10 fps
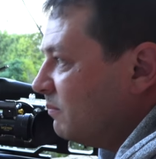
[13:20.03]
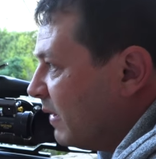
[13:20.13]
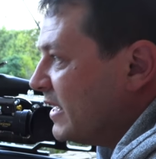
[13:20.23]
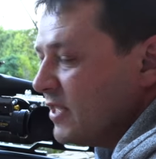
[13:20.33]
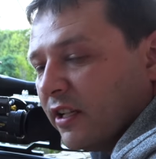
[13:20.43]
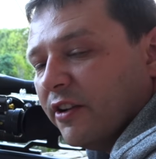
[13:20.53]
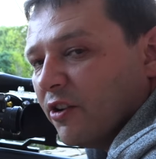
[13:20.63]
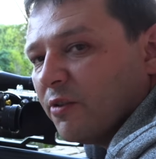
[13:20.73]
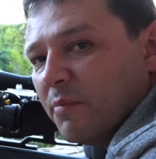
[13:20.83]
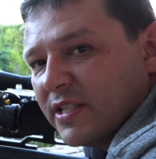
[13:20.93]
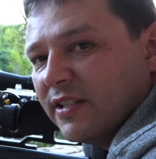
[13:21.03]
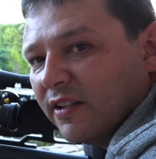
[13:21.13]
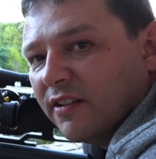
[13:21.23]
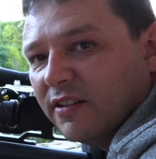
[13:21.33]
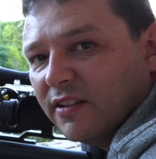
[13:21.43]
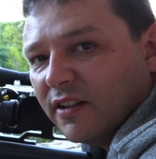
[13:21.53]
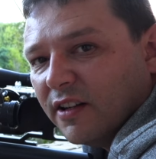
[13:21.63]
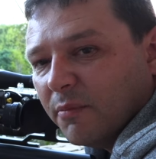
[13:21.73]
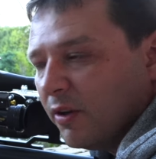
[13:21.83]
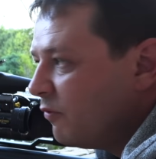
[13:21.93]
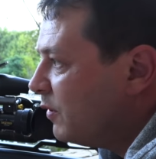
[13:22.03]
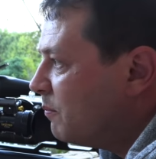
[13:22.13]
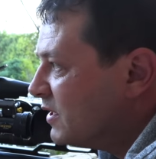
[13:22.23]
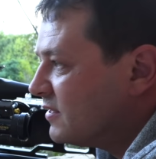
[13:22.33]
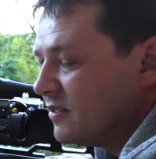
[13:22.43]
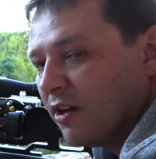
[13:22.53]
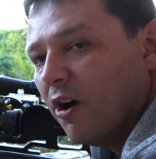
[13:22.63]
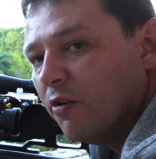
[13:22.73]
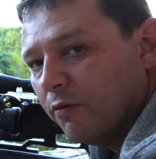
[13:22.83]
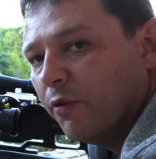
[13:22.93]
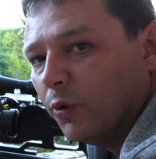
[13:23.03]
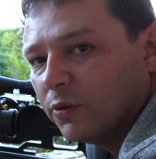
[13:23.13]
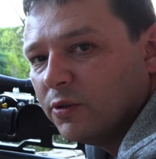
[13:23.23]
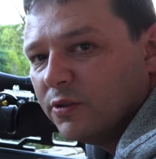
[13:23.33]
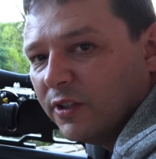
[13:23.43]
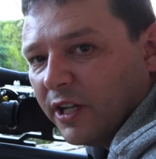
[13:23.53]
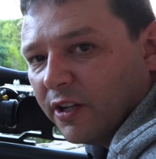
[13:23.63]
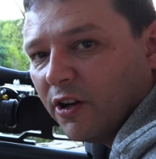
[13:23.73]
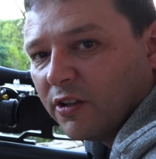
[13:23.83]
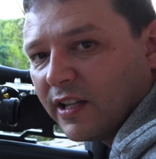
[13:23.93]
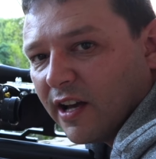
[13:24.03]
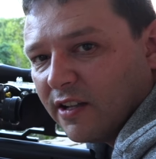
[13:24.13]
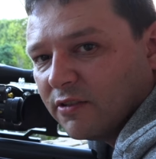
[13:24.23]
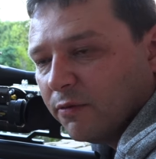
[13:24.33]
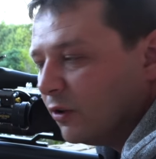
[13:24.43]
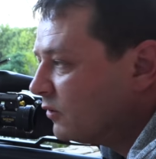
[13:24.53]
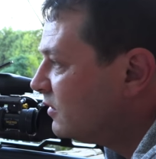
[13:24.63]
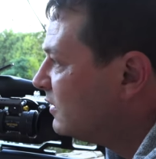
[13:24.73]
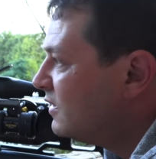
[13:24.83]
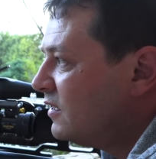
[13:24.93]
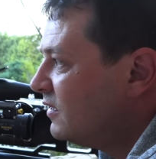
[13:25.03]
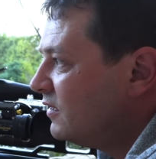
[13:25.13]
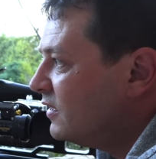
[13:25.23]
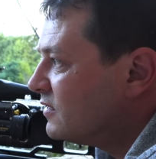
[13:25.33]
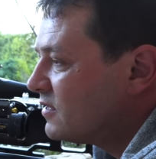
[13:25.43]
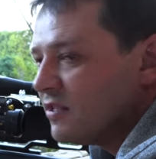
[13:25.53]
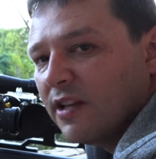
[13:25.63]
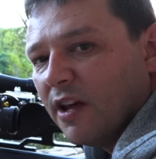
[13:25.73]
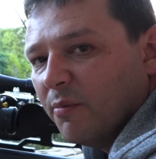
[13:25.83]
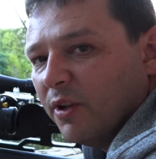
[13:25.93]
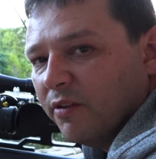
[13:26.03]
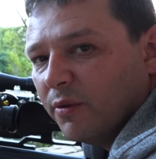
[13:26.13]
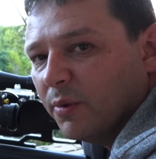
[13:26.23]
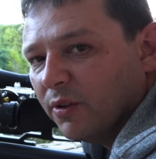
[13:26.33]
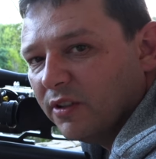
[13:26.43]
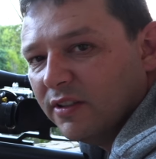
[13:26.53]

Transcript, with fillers: basically not missing. Um, if we miss, it's our own fault and not the gun's fault. It's just unbelievable.